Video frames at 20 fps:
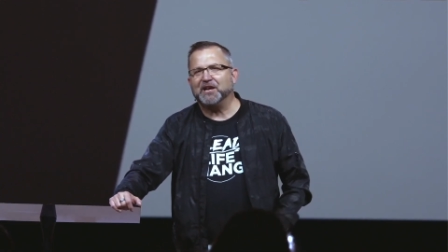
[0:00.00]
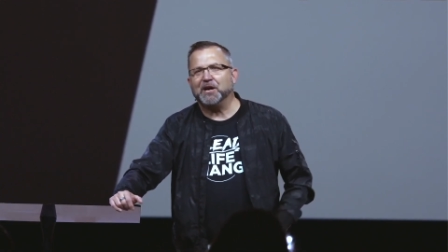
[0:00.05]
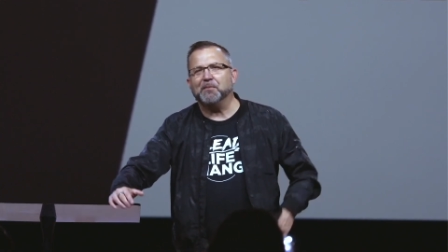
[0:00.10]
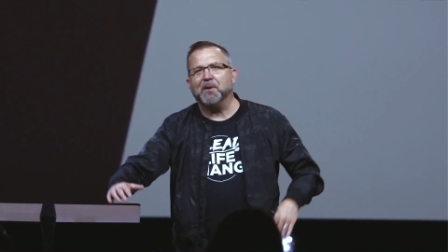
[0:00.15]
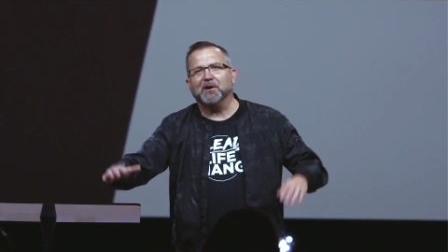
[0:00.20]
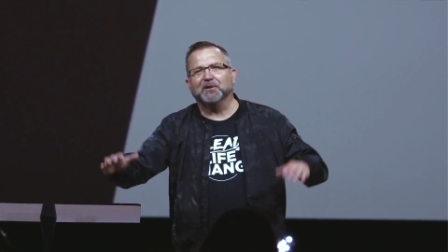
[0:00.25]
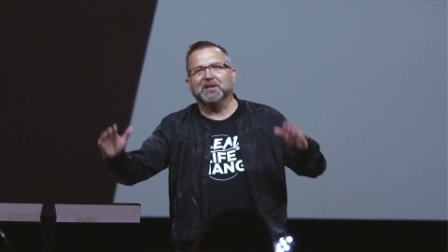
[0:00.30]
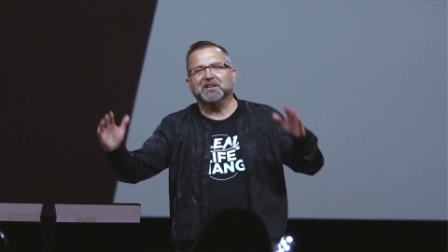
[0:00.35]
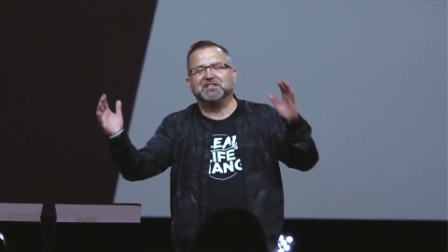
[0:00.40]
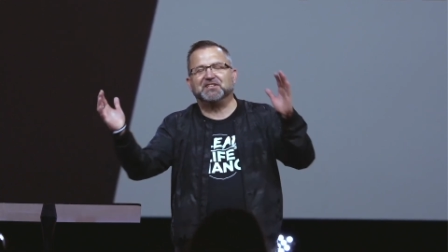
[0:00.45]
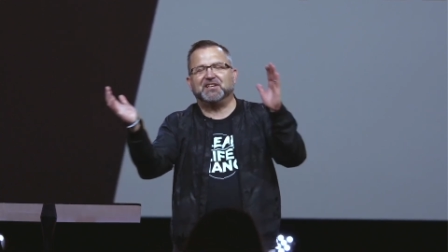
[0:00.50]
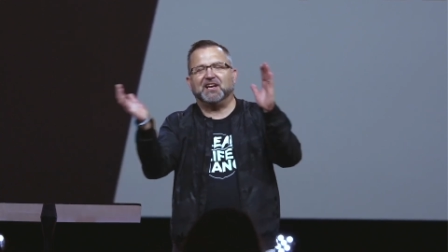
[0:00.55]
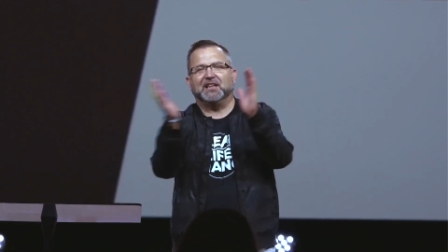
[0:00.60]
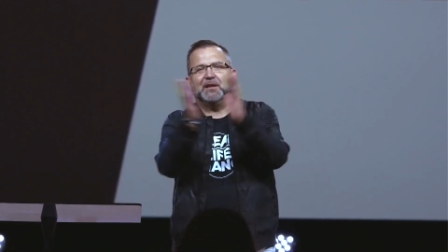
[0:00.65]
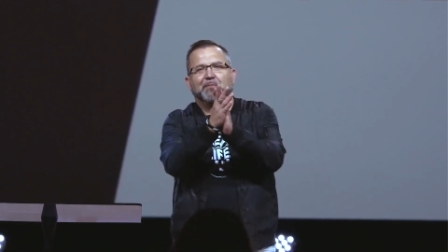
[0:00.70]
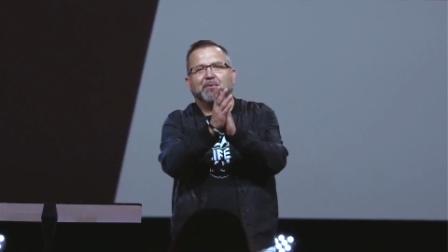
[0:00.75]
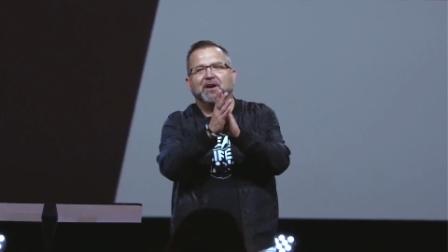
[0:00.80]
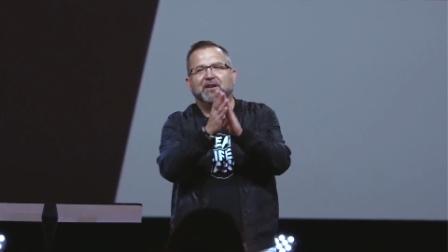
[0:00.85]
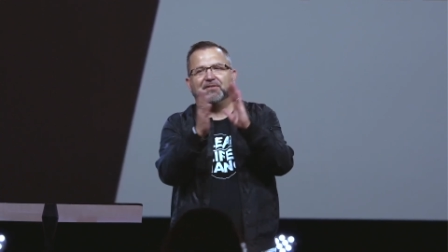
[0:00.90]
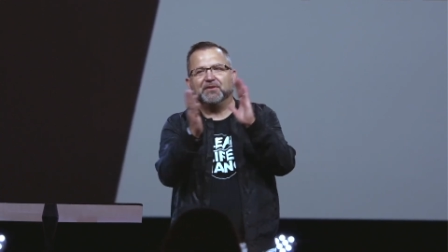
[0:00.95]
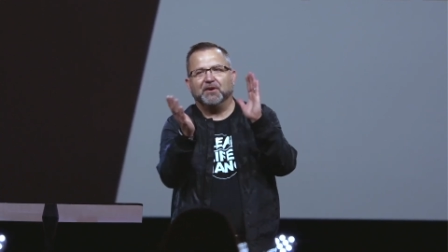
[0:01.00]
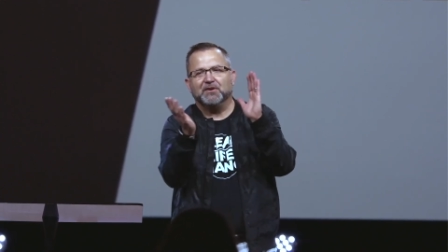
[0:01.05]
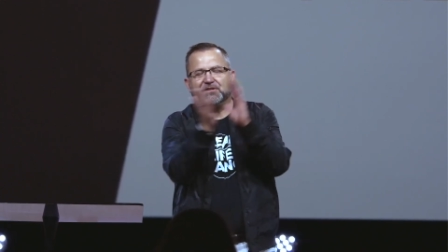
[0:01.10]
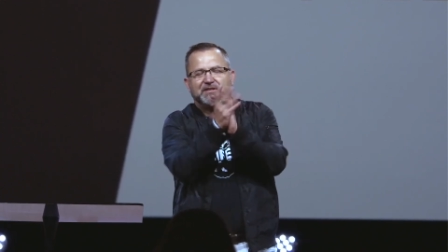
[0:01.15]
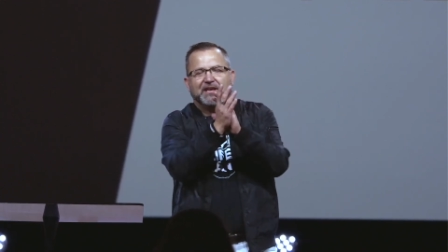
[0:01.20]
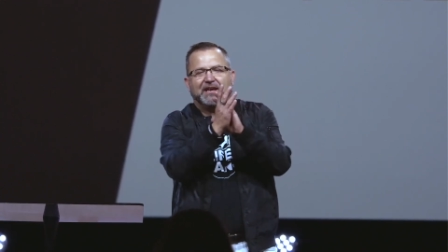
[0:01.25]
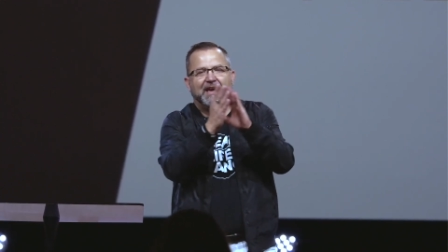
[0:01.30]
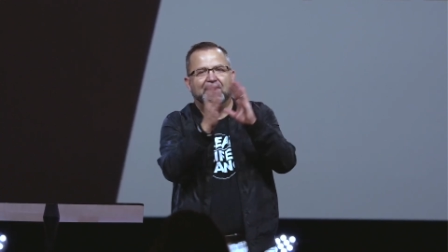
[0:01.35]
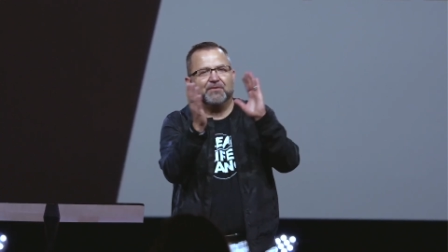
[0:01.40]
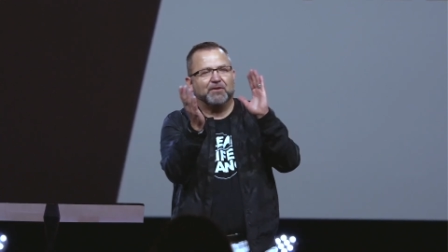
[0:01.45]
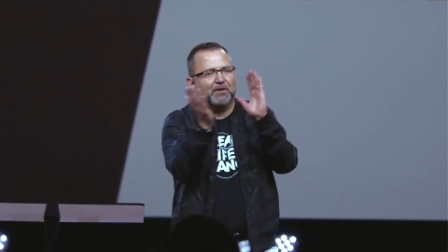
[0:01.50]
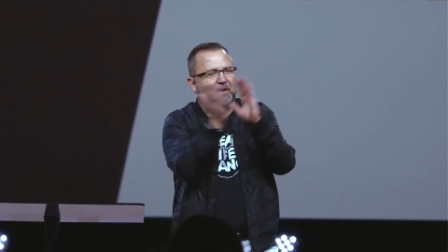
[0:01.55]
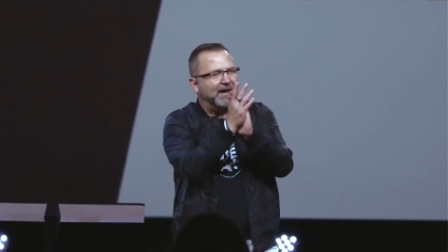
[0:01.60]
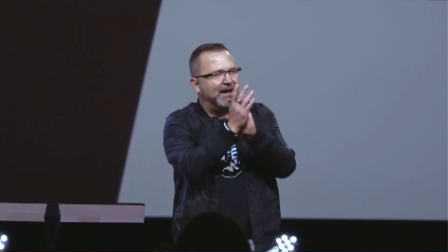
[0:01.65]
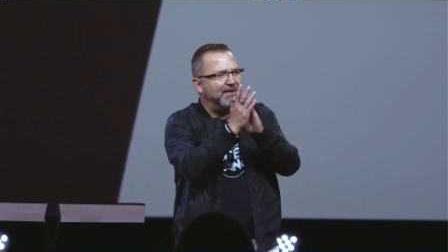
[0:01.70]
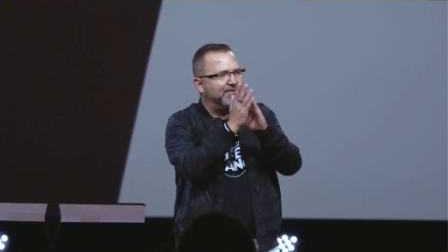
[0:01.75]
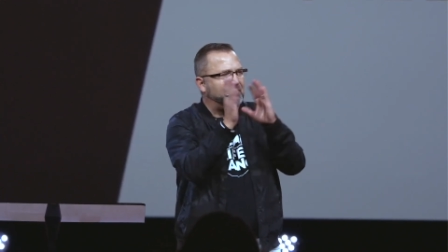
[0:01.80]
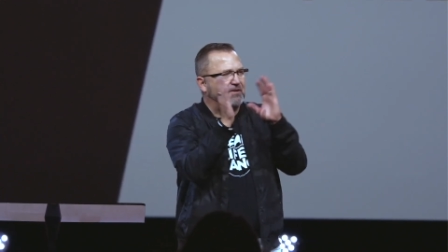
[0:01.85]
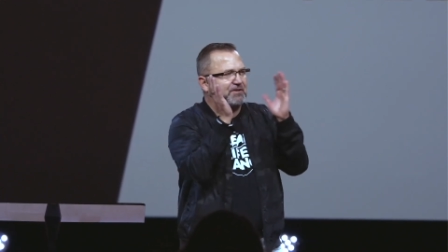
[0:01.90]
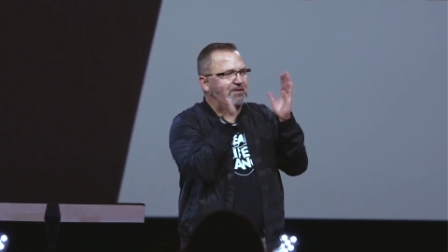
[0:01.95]
Come on, let's celebrate those that gave their
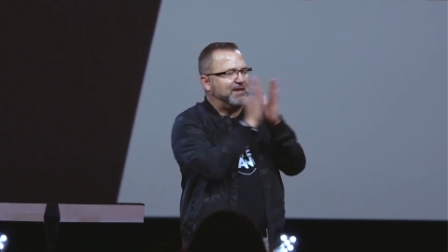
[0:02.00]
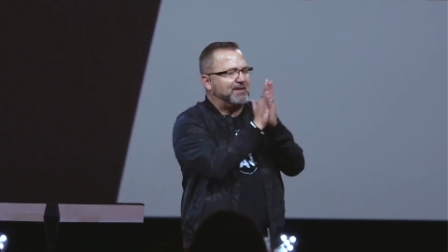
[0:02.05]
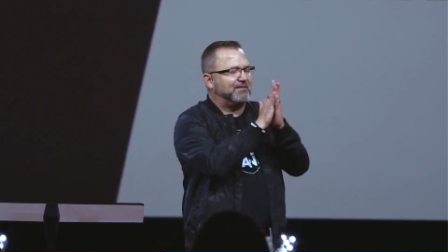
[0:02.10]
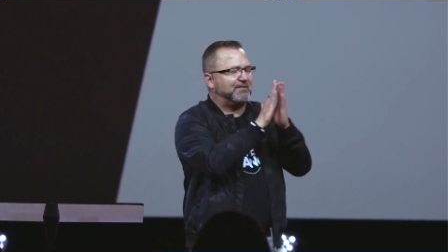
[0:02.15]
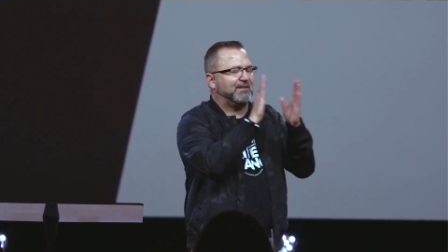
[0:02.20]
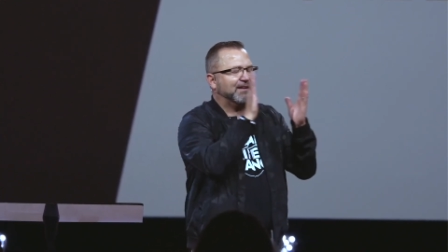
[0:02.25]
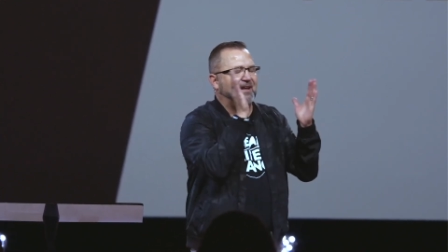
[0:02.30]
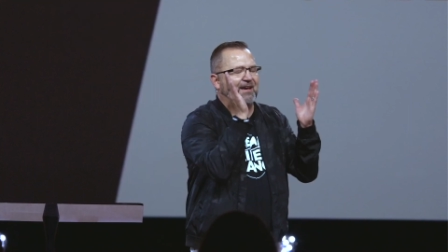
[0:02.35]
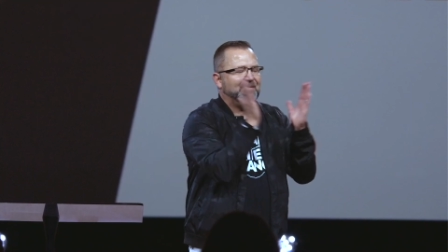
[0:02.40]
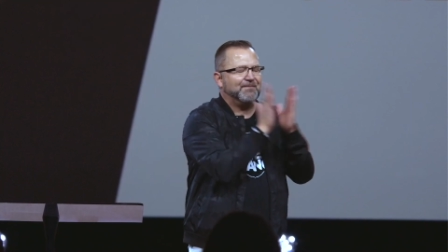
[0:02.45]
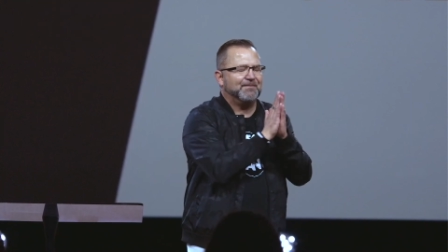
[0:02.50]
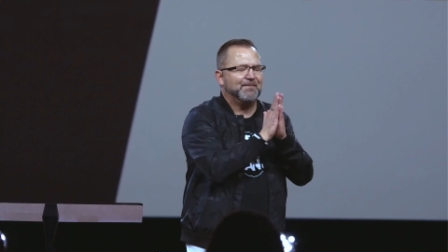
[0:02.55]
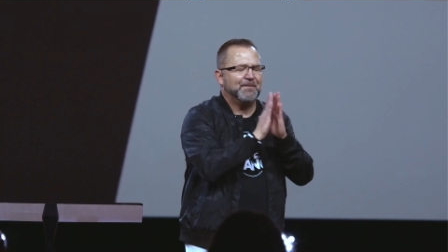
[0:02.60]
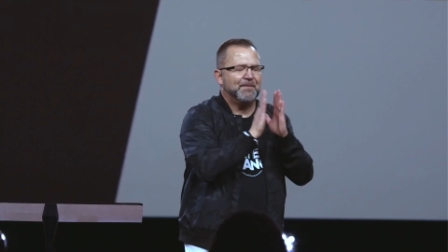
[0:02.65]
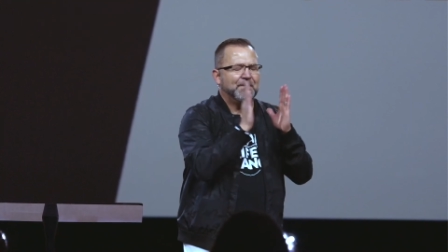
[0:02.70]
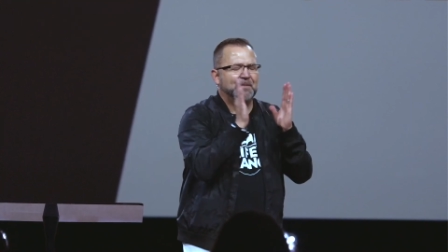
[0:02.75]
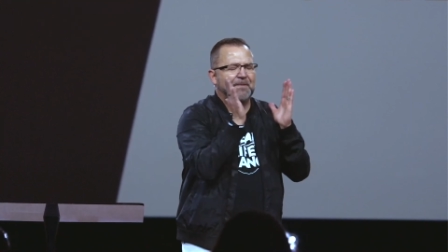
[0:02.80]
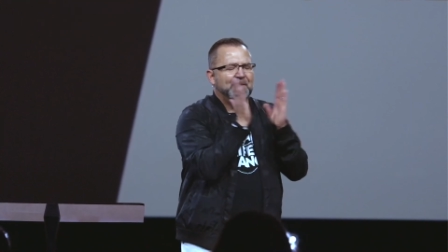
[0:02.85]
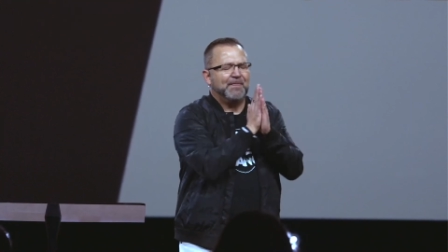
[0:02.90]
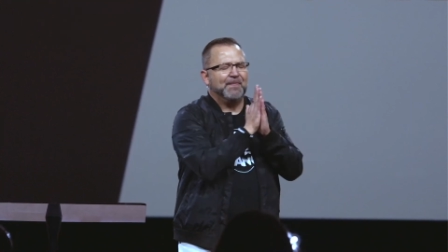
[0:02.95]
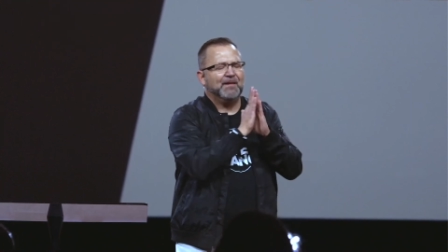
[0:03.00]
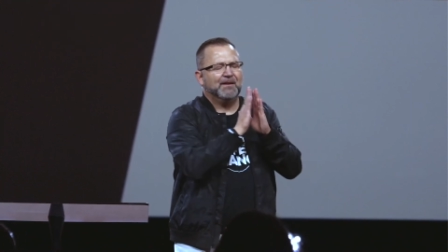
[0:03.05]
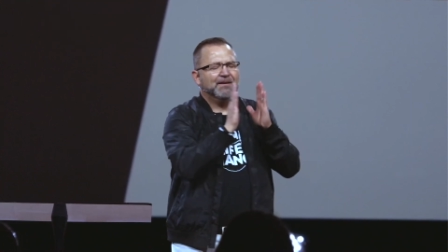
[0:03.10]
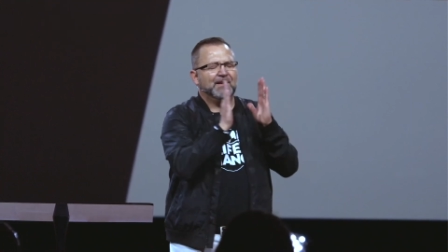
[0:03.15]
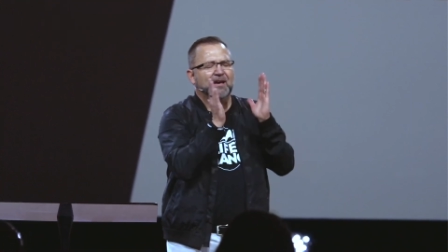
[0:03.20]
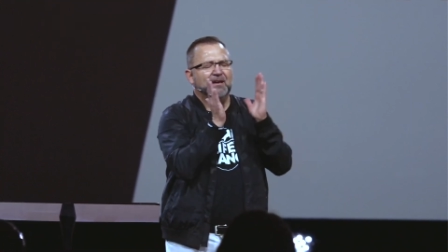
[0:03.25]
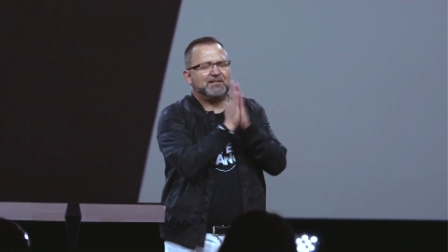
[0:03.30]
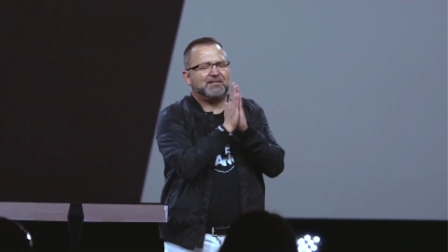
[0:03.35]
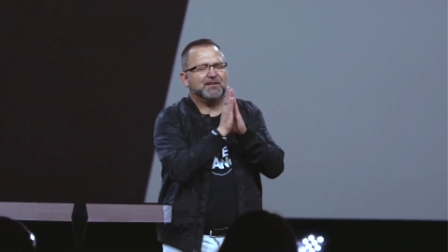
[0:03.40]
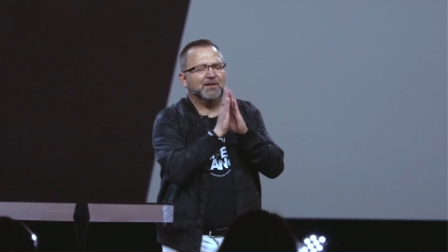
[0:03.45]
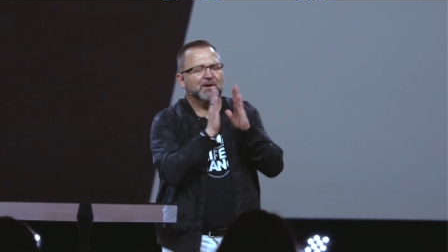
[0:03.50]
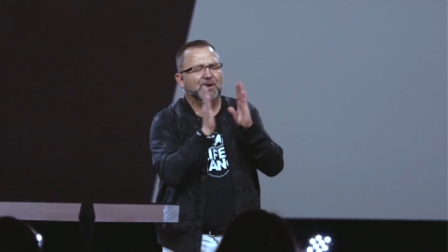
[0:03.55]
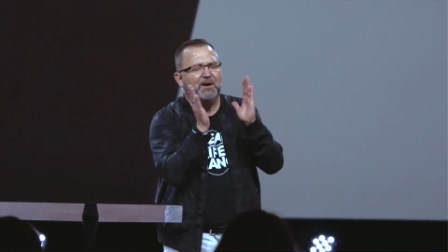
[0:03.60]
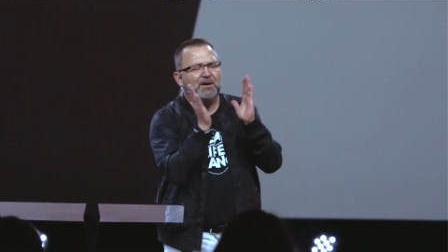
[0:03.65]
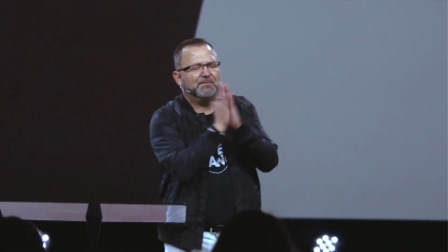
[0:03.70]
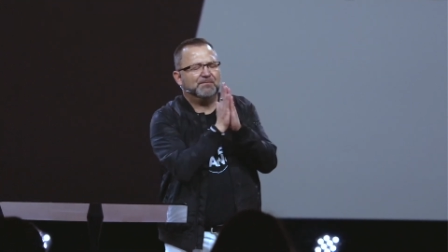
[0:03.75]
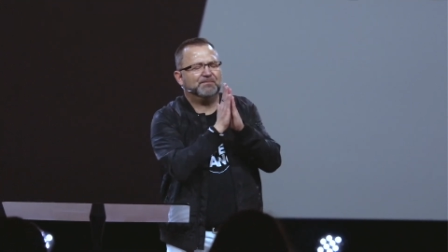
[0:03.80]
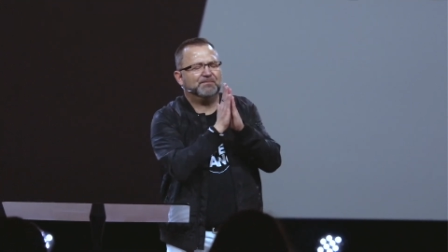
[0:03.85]
life to Jesus today. Yes, Lord.